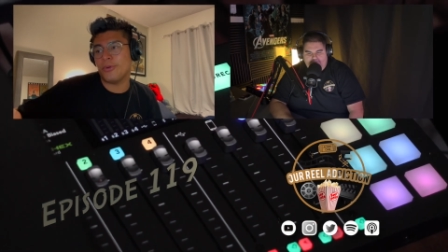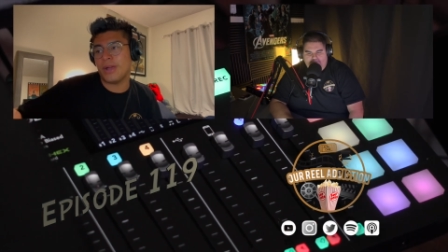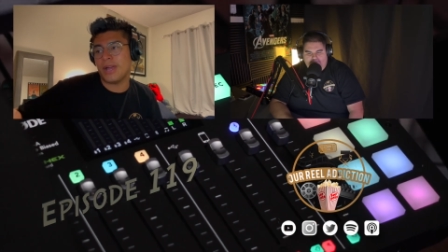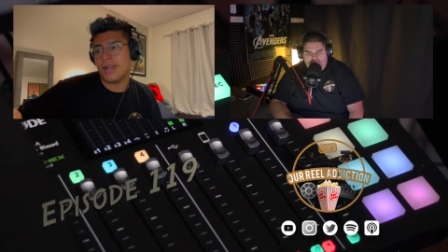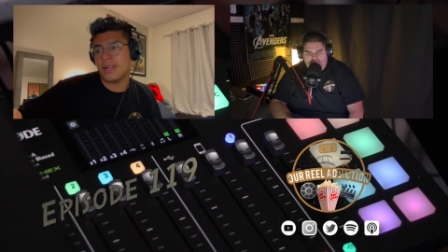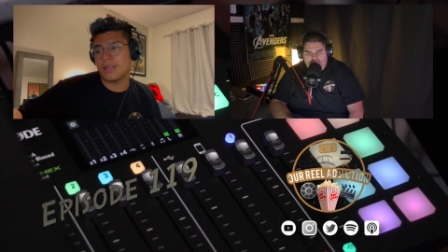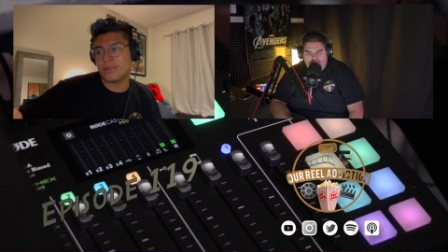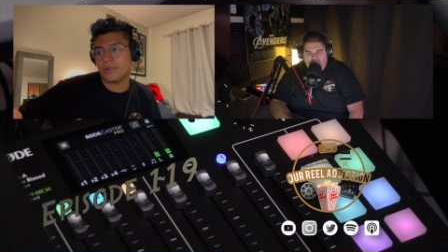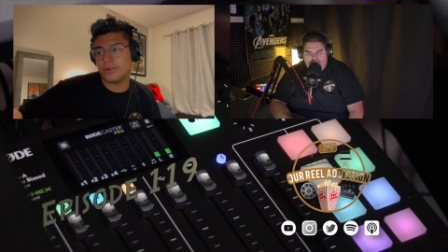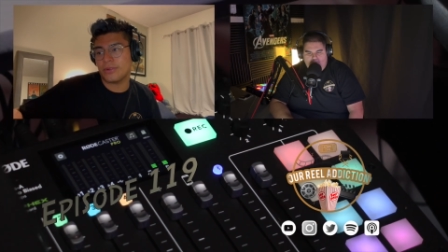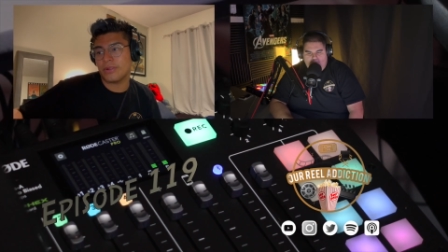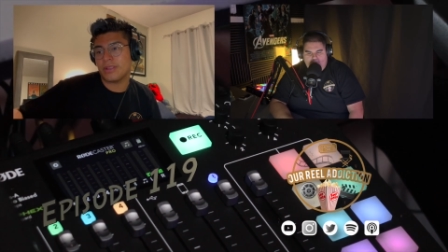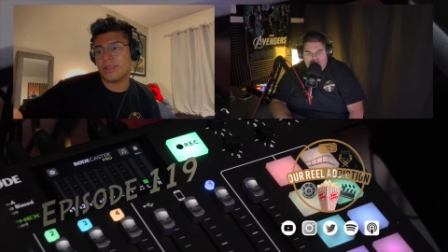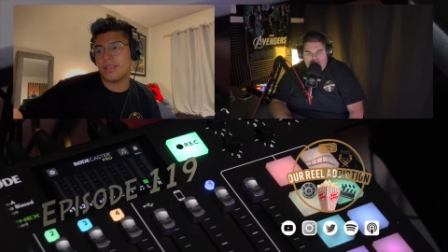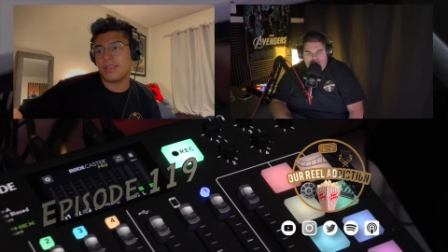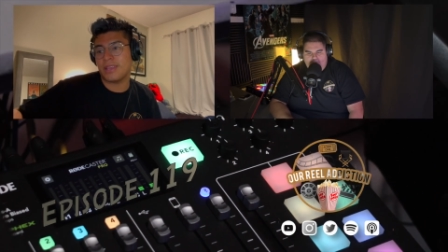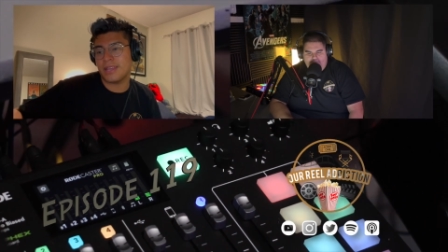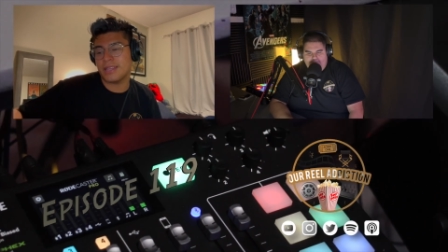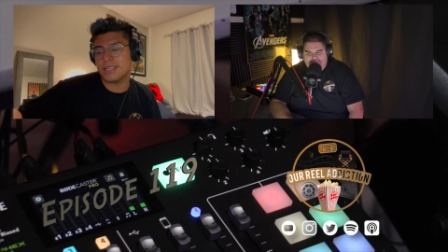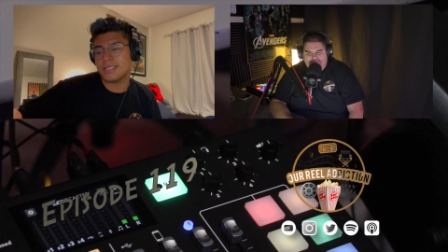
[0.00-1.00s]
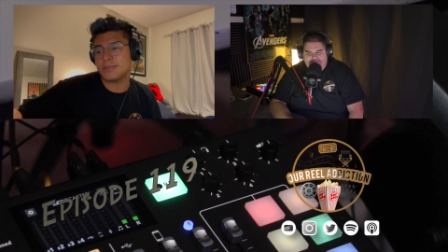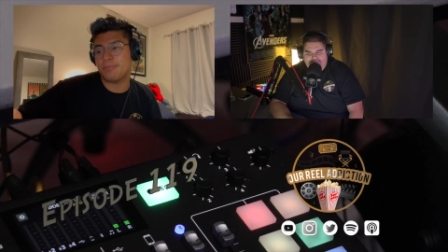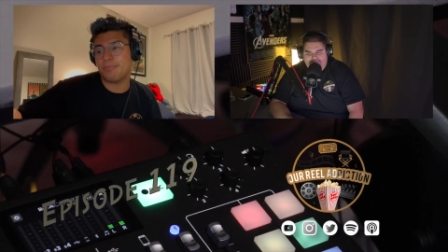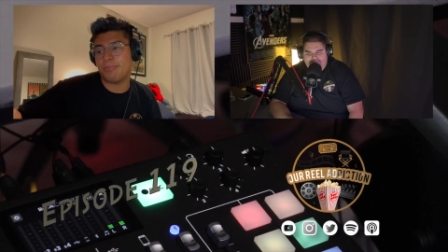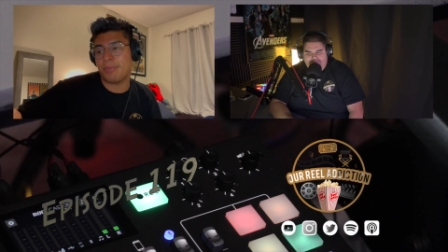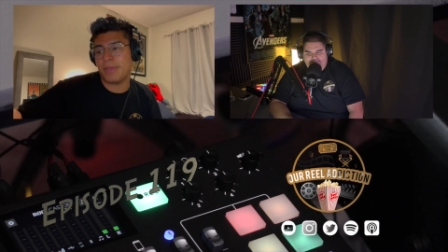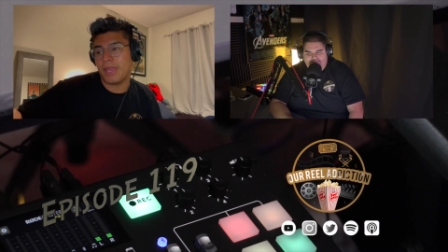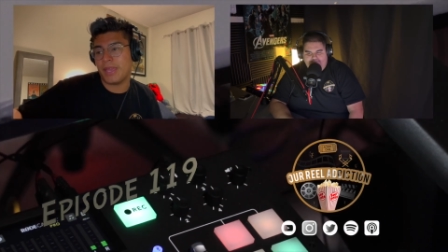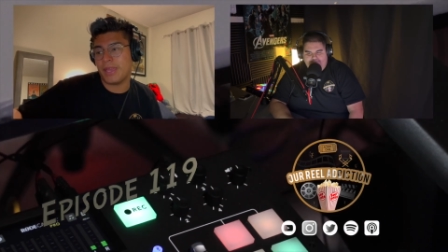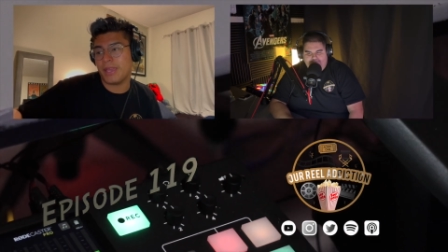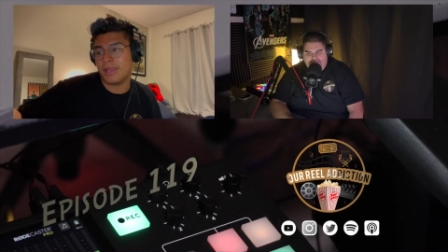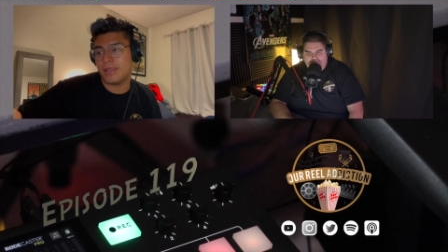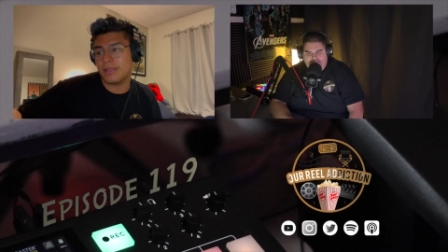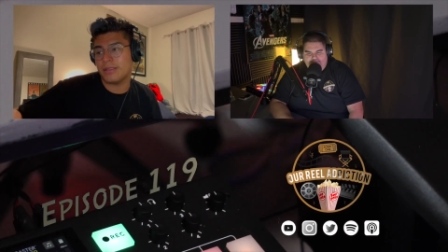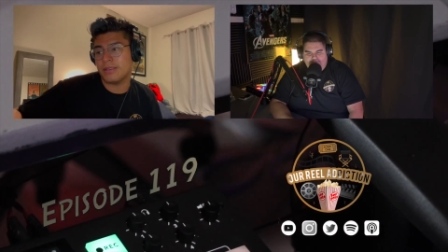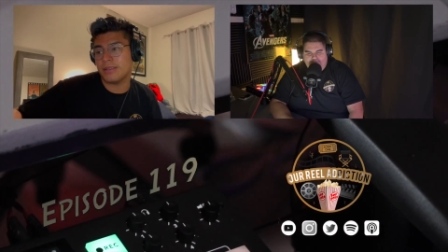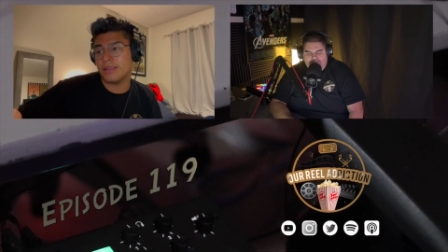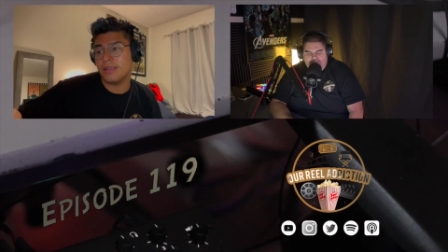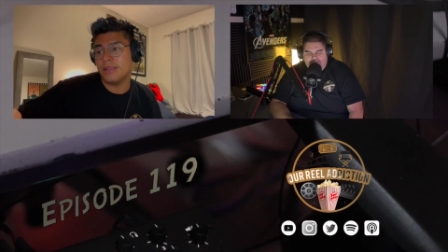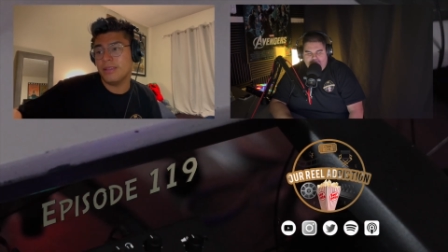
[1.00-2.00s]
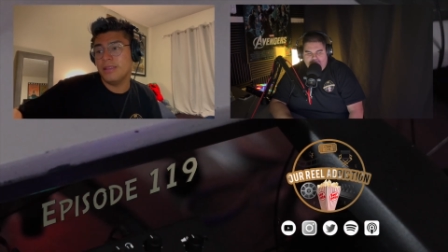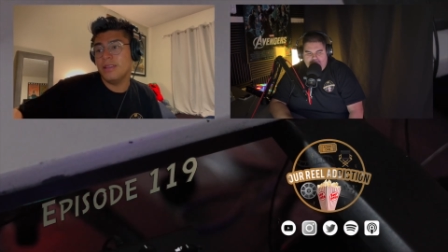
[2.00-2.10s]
Actor gets banned